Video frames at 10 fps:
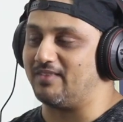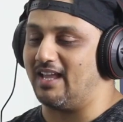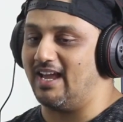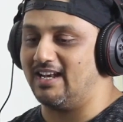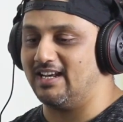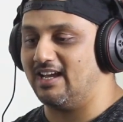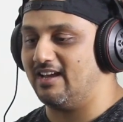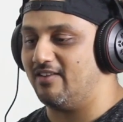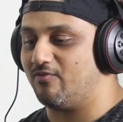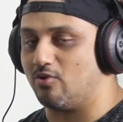And
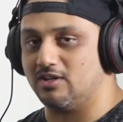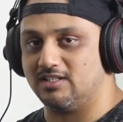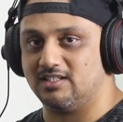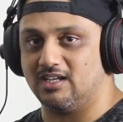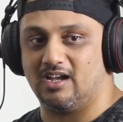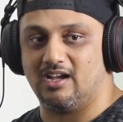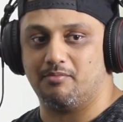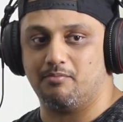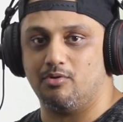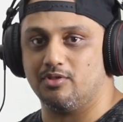of course,
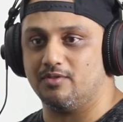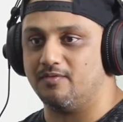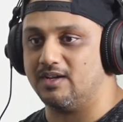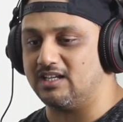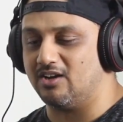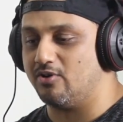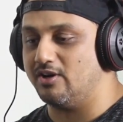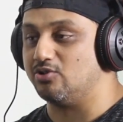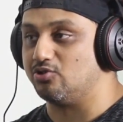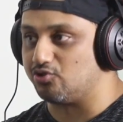both of us are going to
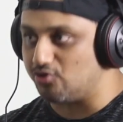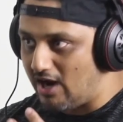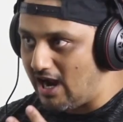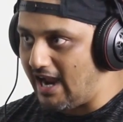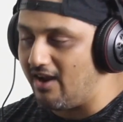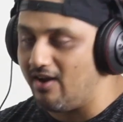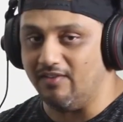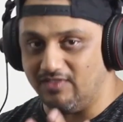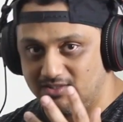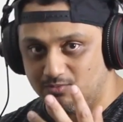try, if
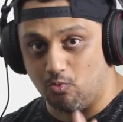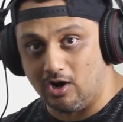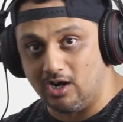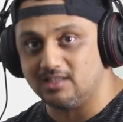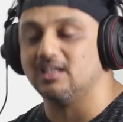this works,